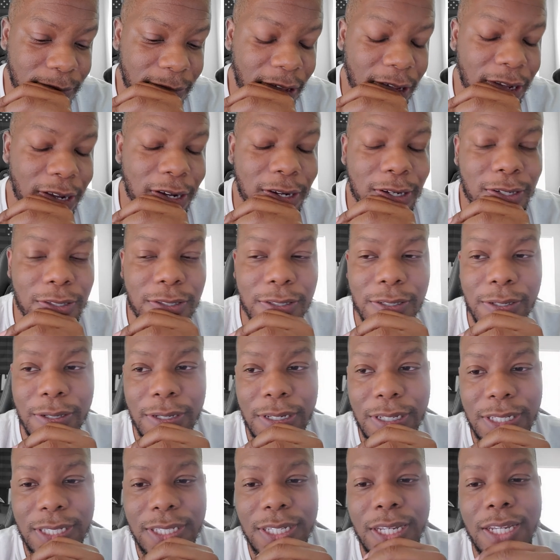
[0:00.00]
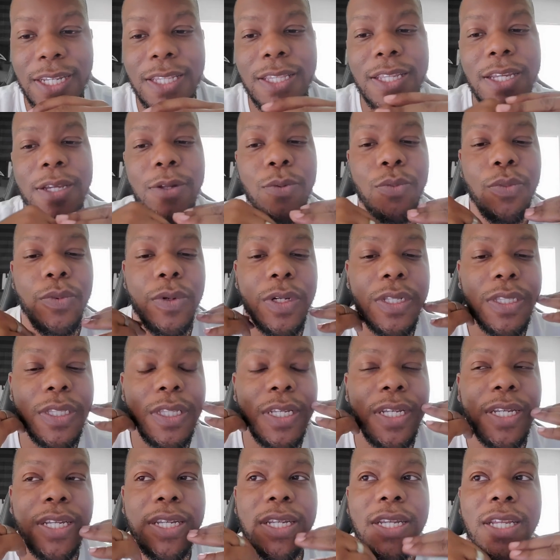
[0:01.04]
also he said that one
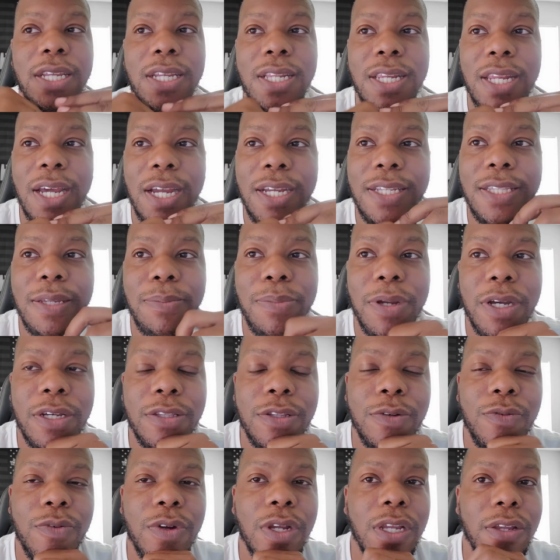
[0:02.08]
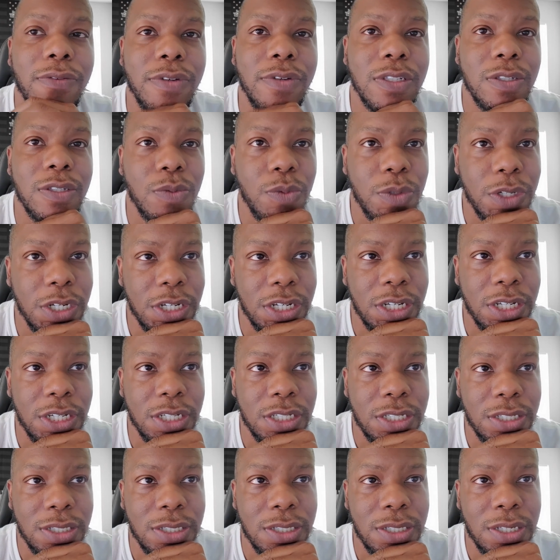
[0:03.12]
thing he liked about the Ravens
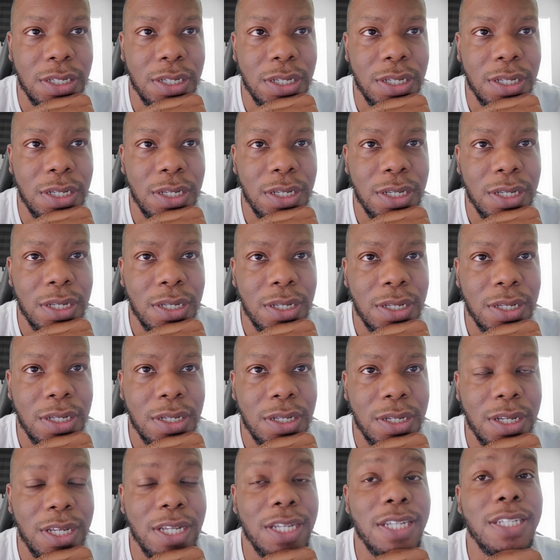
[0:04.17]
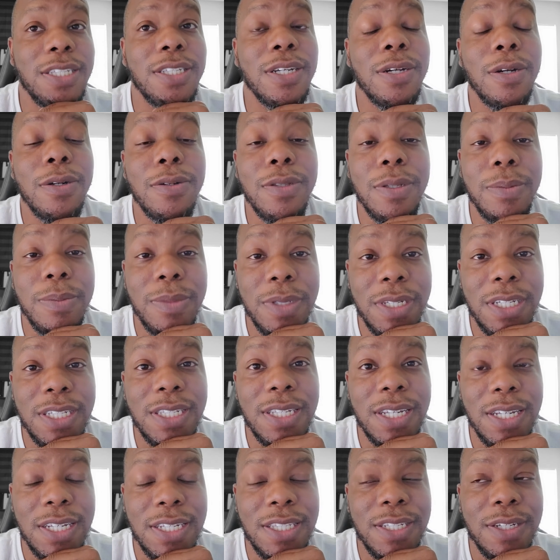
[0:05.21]
was, and he told him
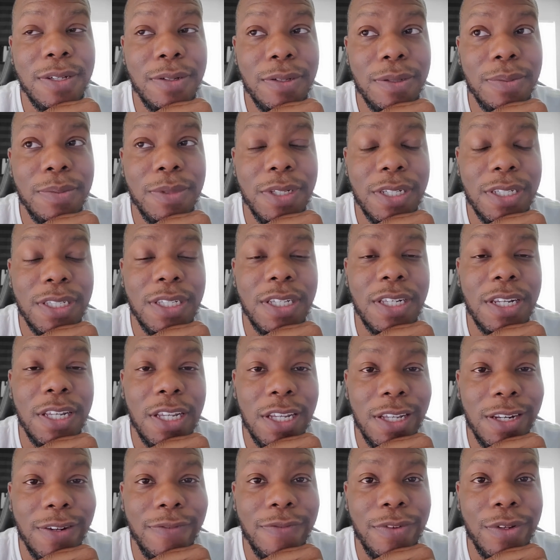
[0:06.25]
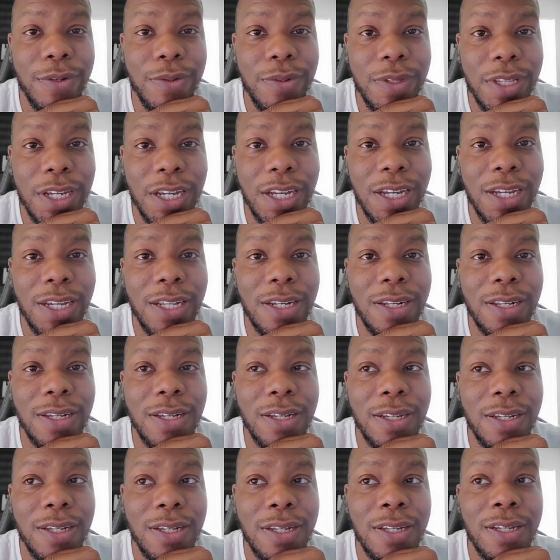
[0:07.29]
this in the interview, that
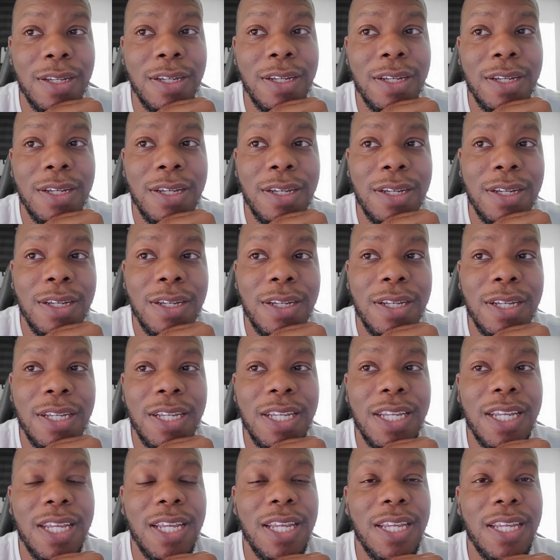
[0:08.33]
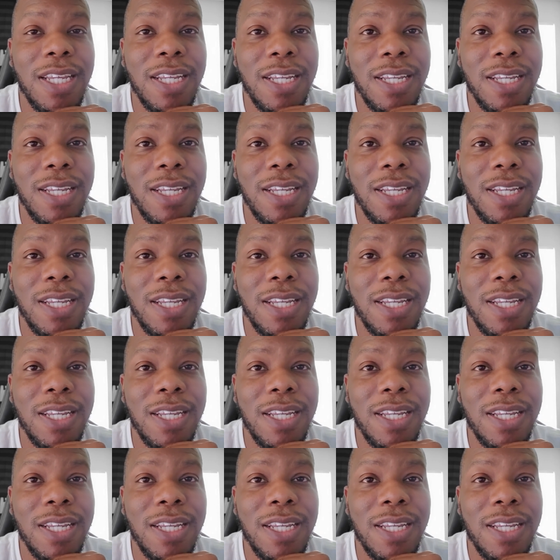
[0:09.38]
he